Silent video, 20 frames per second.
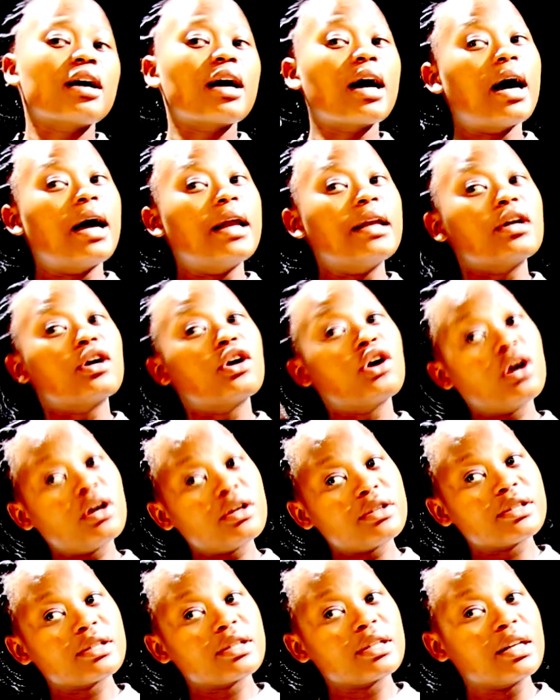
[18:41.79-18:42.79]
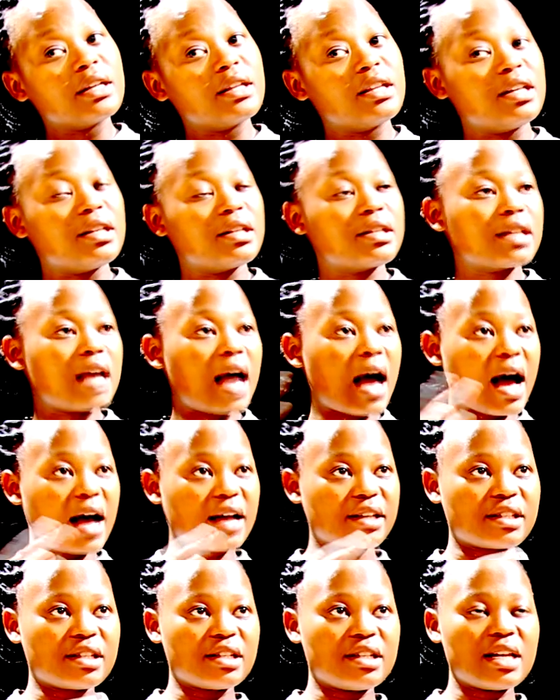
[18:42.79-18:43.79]
can cause this
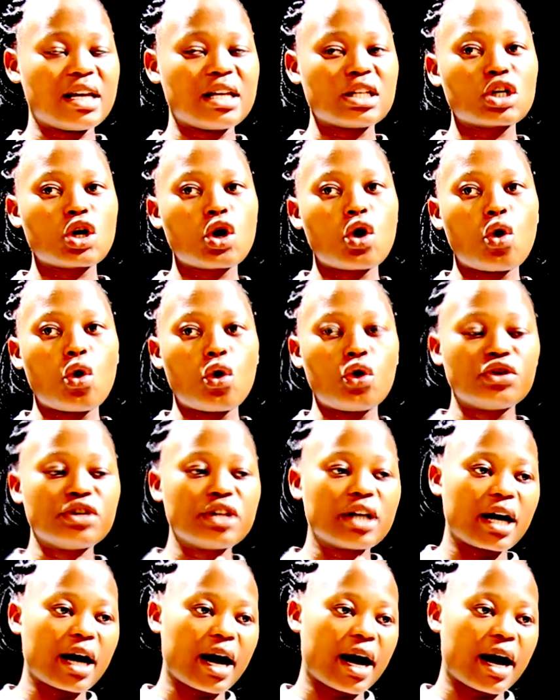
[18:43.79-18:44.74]
accident called